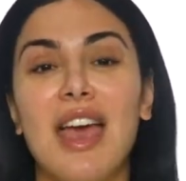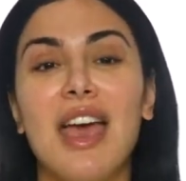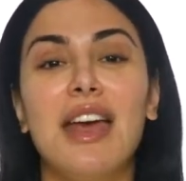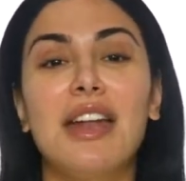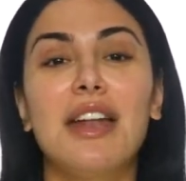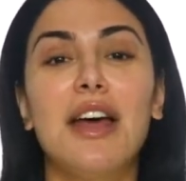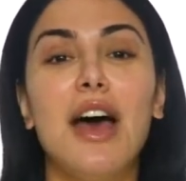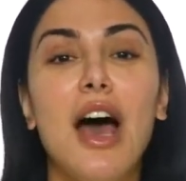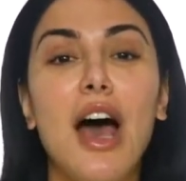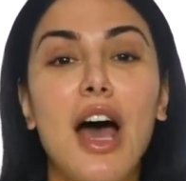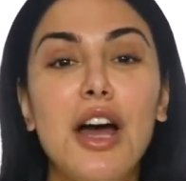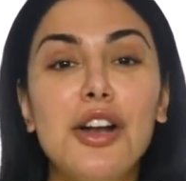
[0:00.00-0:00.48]

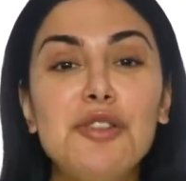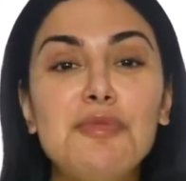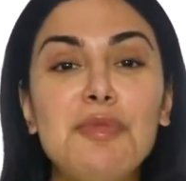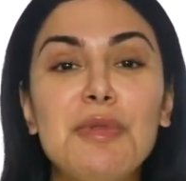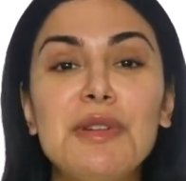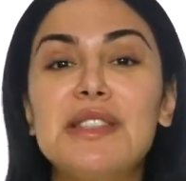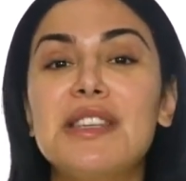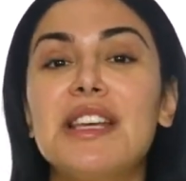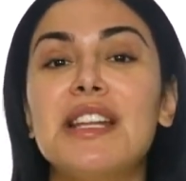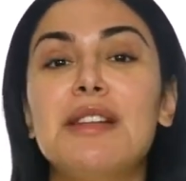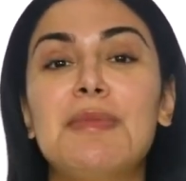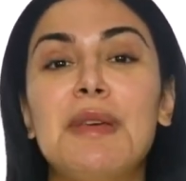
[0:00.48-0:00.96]
And
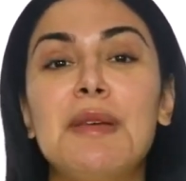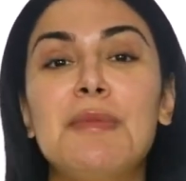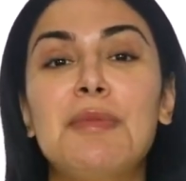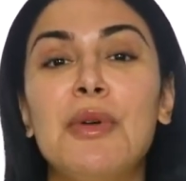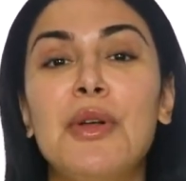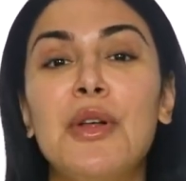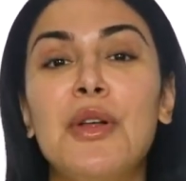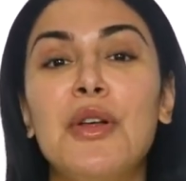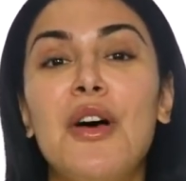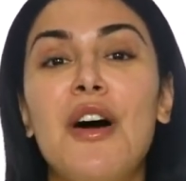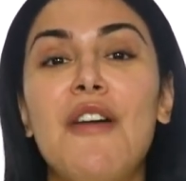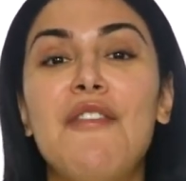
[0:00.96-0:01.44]
100% of
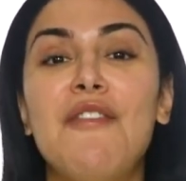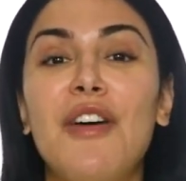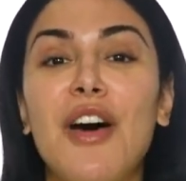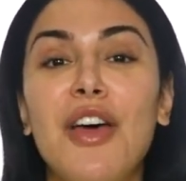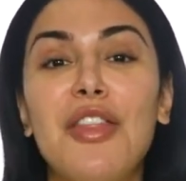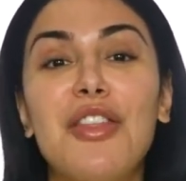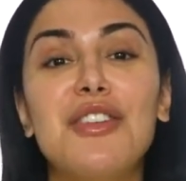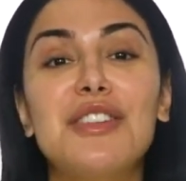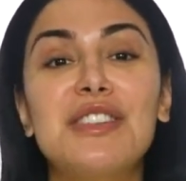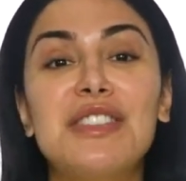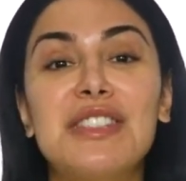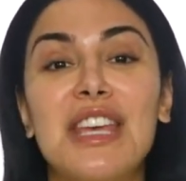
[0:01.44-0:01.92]
people
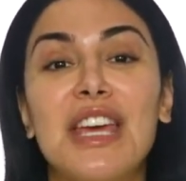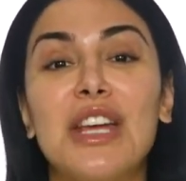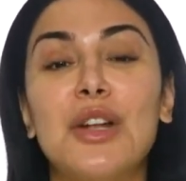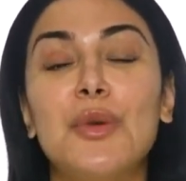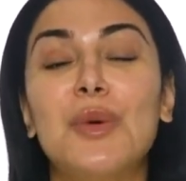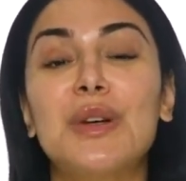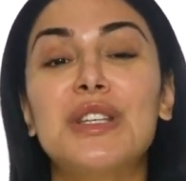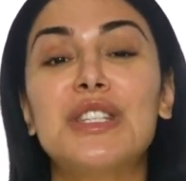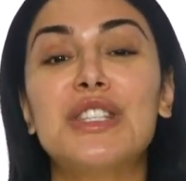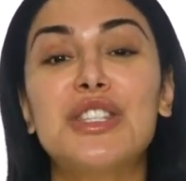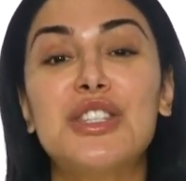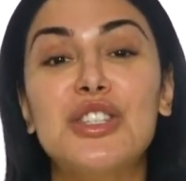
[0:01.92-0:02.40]
felt their
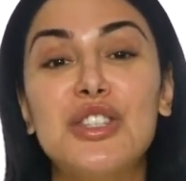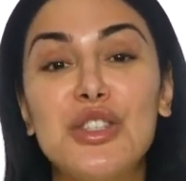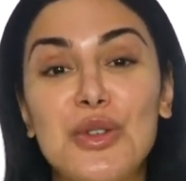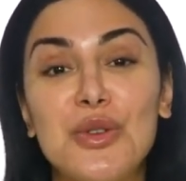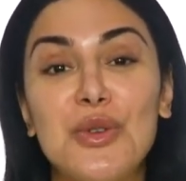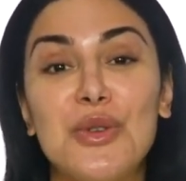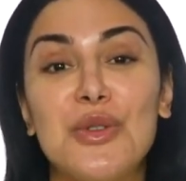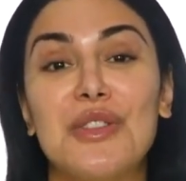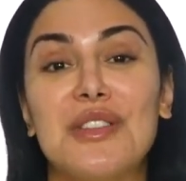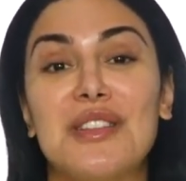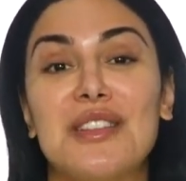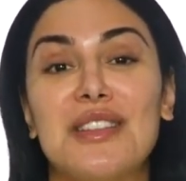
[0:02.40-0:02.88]
skin was
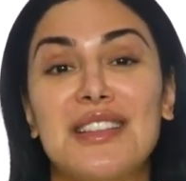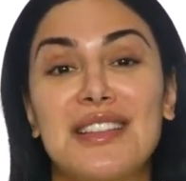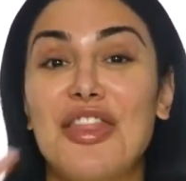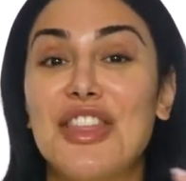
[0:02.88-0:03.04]
soothed.